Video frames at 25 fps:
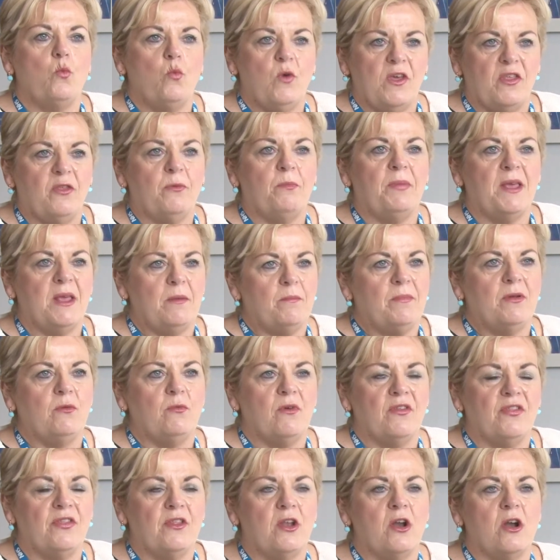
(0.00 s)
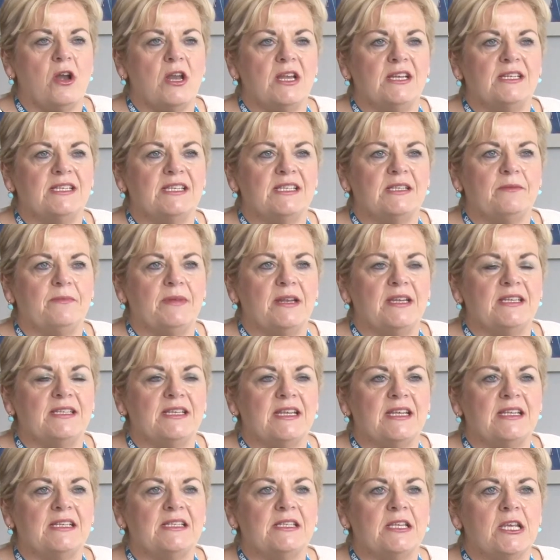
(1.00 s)
with people with learning
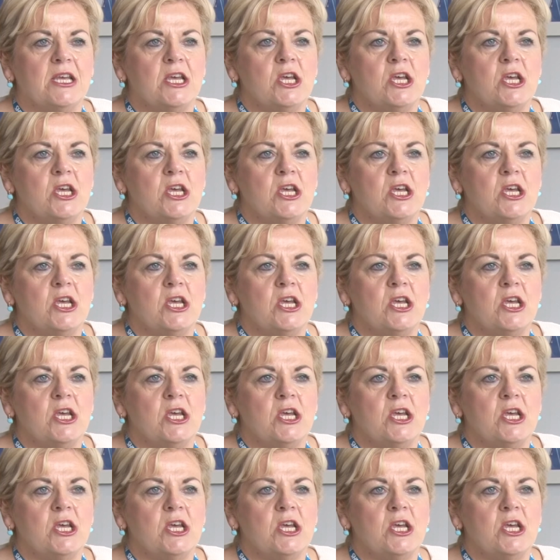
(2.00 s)
disabilities.